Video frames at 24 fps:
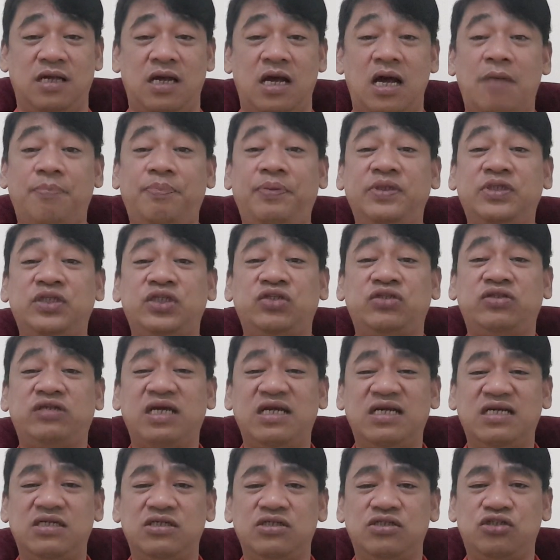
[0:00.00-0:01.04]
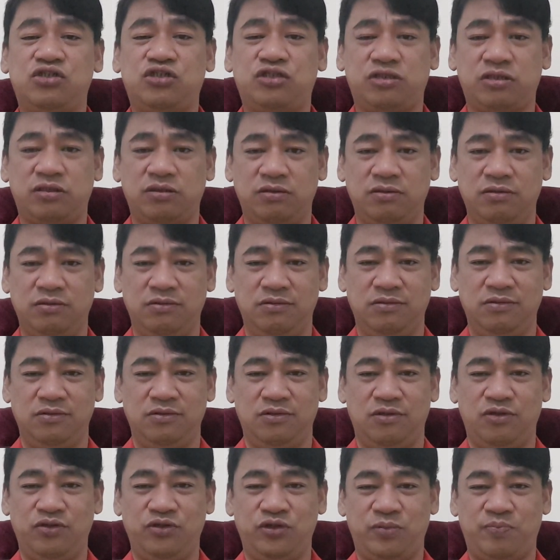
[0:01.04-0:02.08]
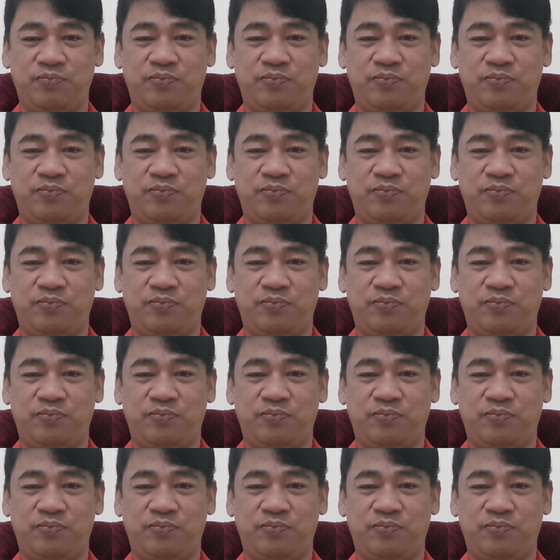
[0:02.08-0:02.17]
a prestige on your